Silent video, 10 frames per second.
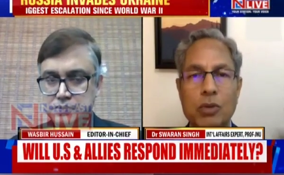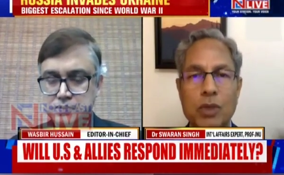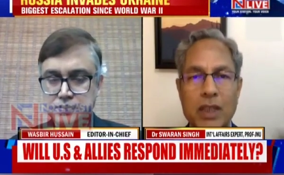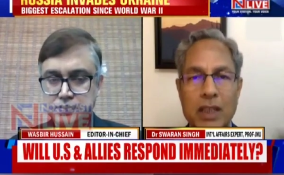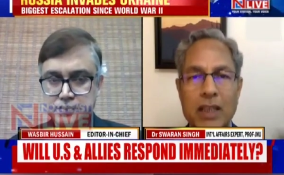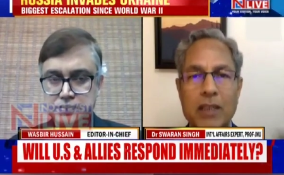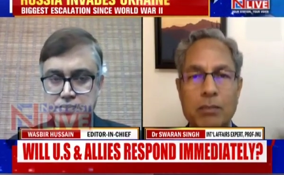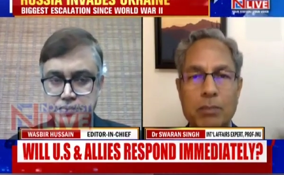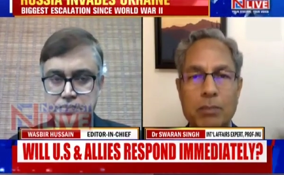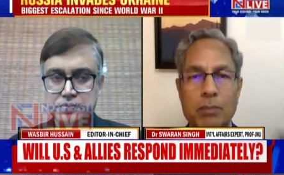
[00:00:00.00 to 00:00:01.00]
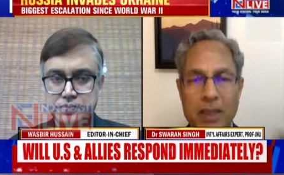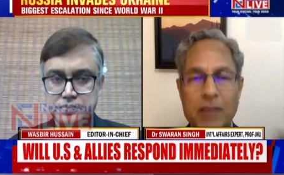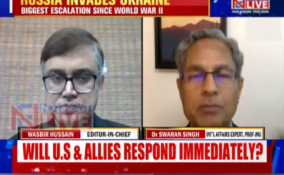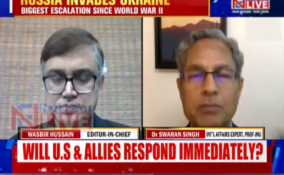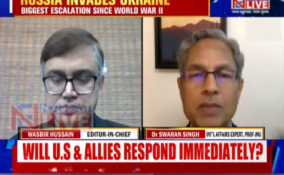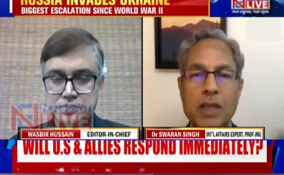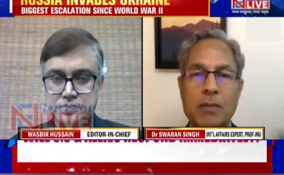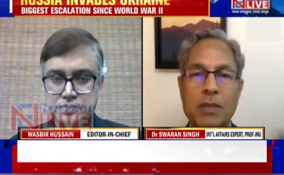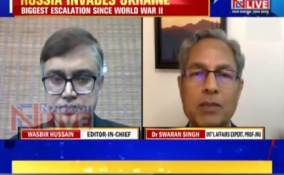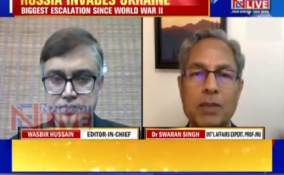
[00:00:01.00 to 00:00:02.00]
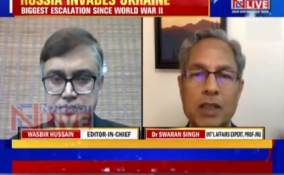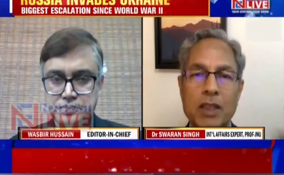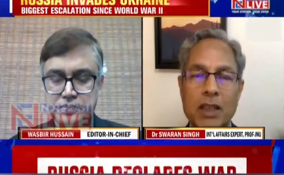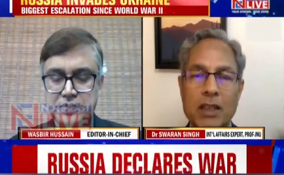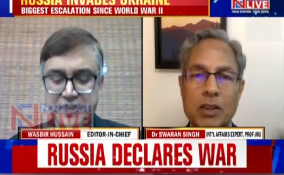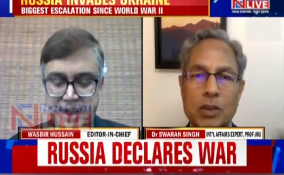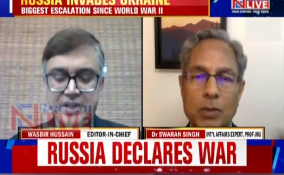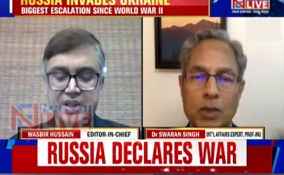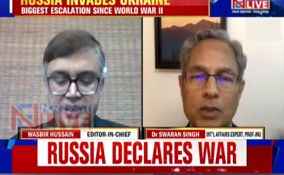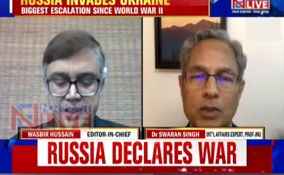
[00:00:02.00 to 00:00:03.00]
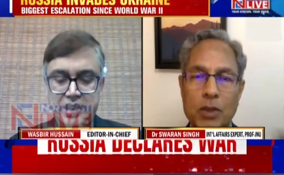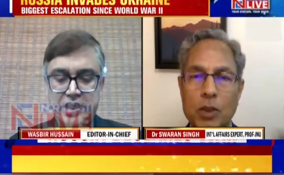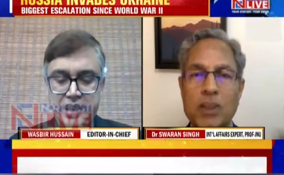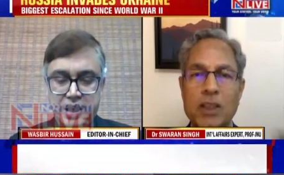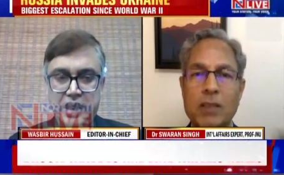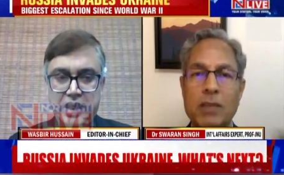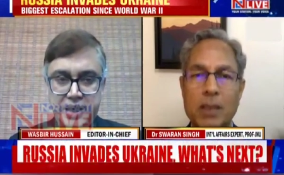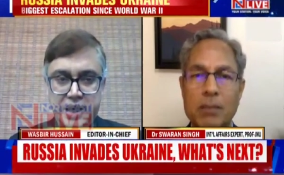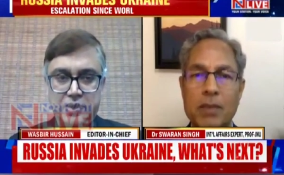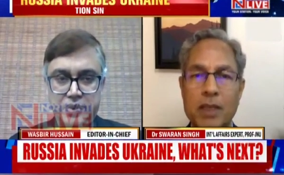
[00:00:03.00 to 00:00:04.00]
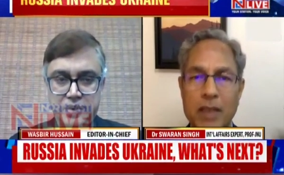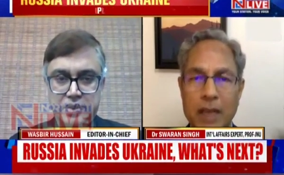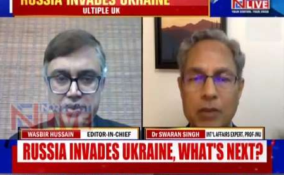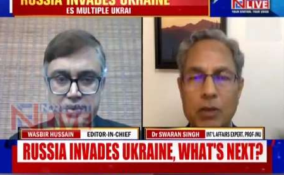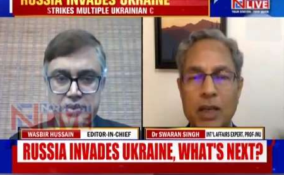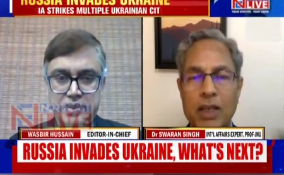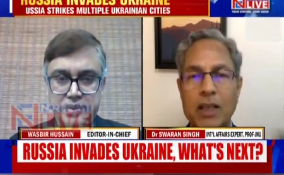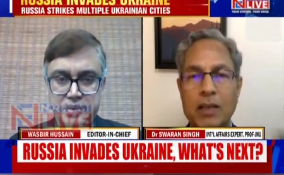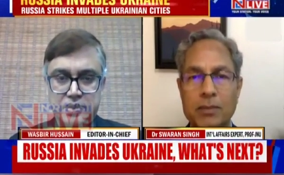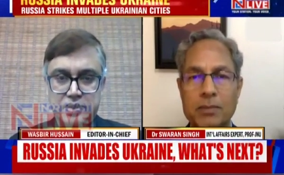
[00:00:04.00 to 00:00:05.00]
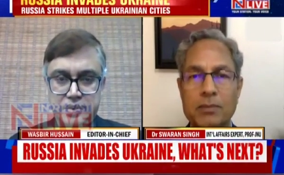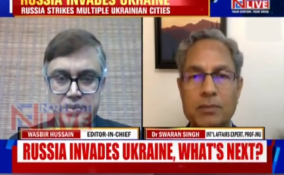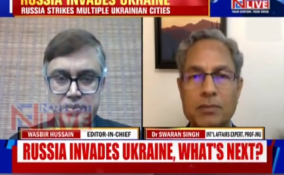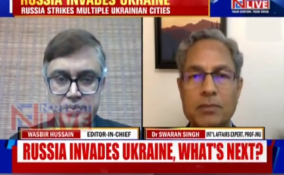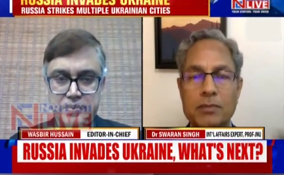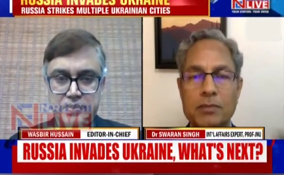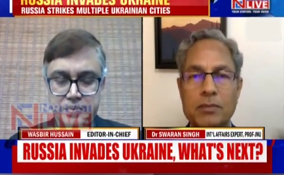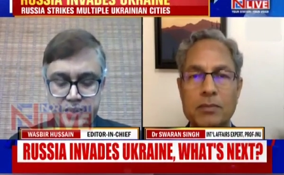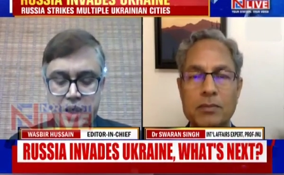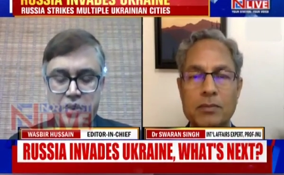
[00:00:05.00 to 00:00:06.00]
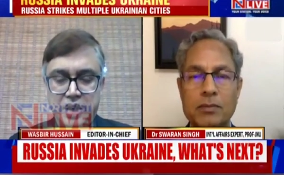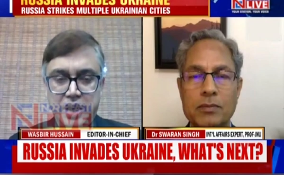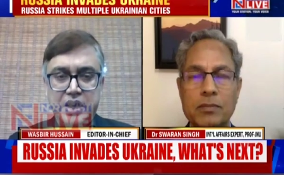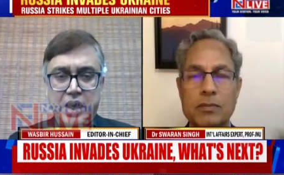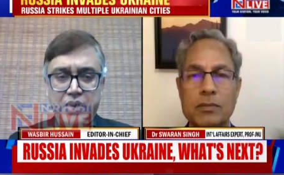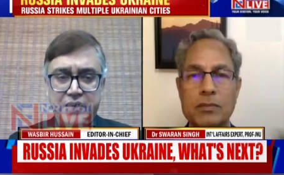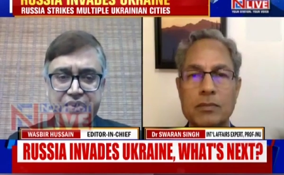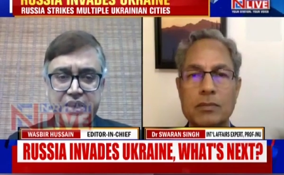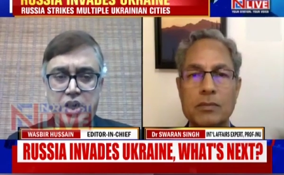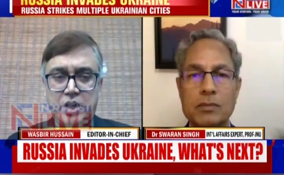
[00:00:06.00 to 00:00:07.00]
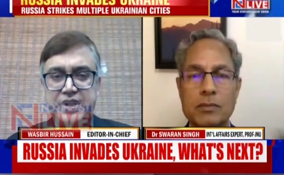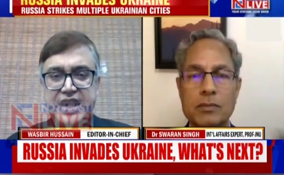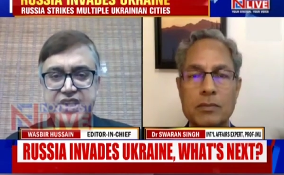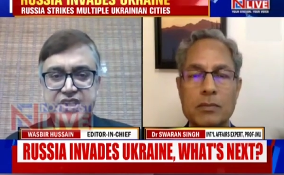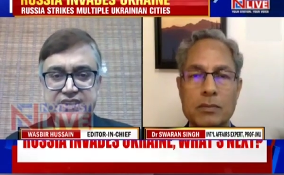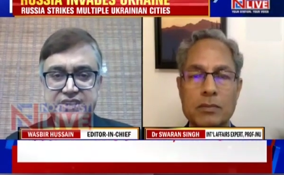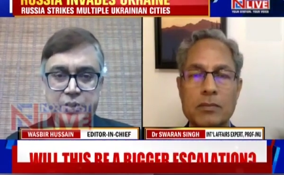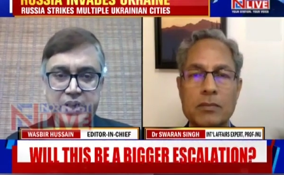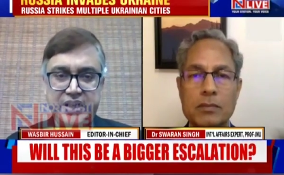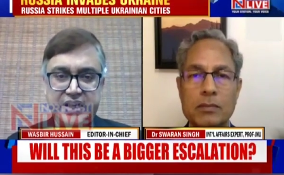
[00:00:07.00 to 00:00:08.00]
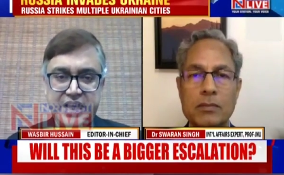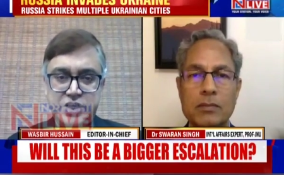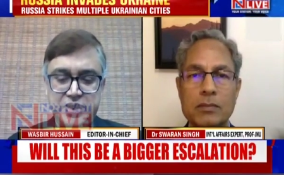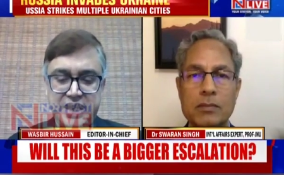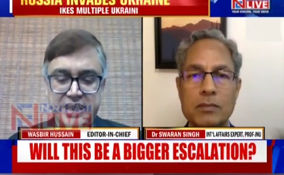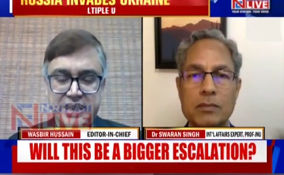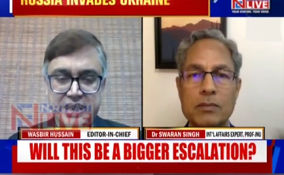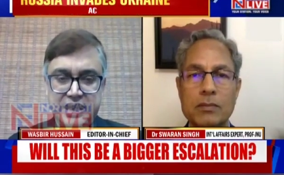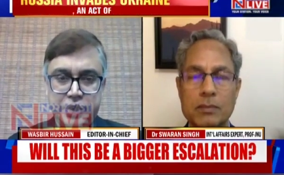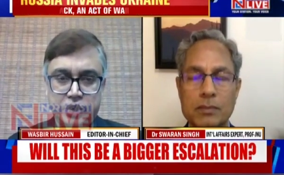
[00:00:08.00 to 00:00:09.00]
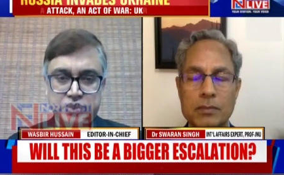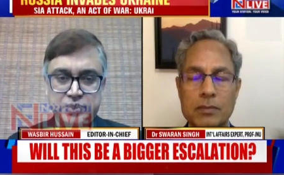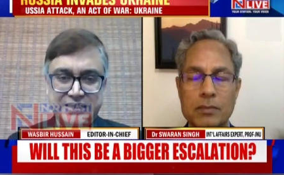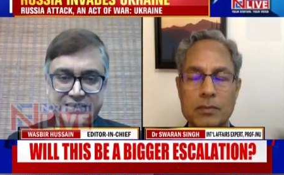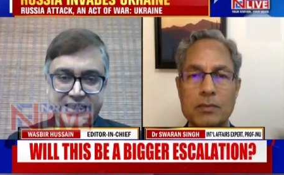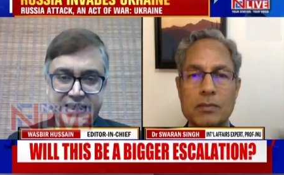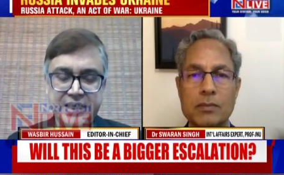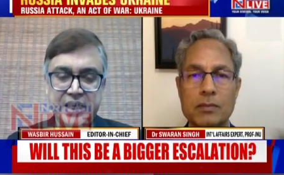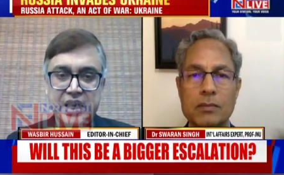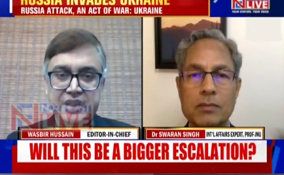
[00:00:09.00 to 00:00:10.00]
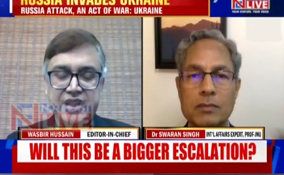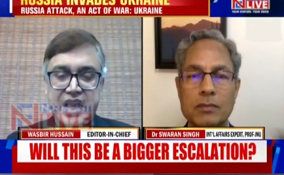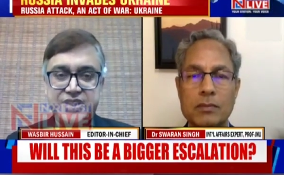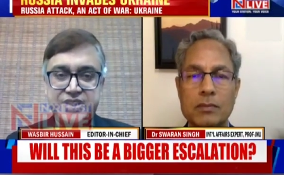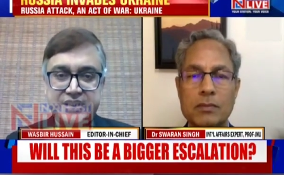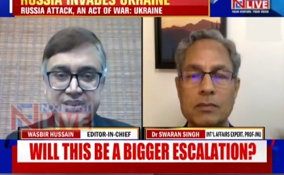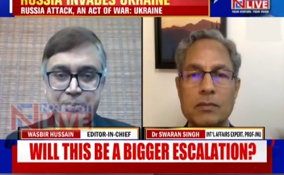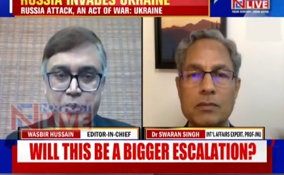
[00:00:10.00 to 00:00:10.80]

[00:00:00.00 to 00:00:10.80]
Speaker 1: to create buffer between uh, right. what could potentially become no. NATO area.
Speaker 2: Now, now, we've seen a lot of reactions during the day today, uh, Dr. Swaran Singh the United States